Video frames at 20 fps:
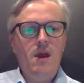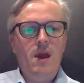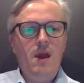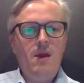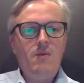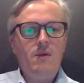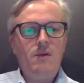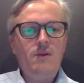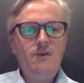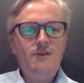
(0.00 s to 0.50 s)

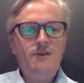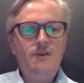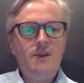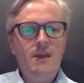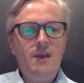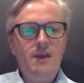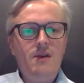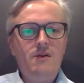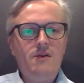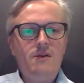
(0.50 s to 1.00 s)
And what you
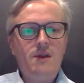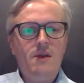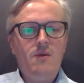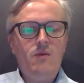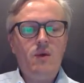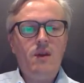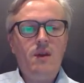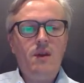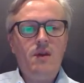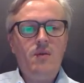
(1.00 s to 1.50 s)
see here is that
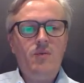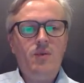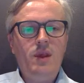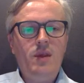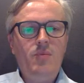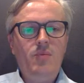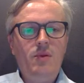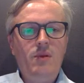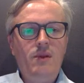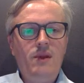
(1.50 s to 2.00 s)
when there are
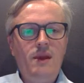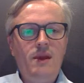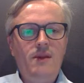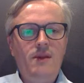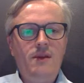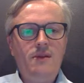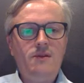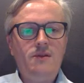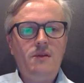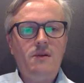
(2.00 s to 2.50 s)
people there,
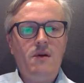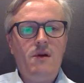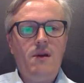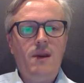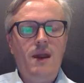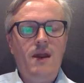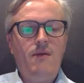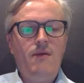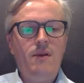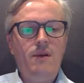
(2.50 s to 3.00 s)
there's on
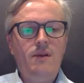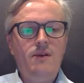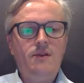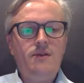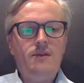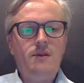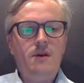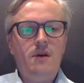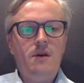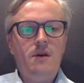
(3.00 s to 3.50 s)
average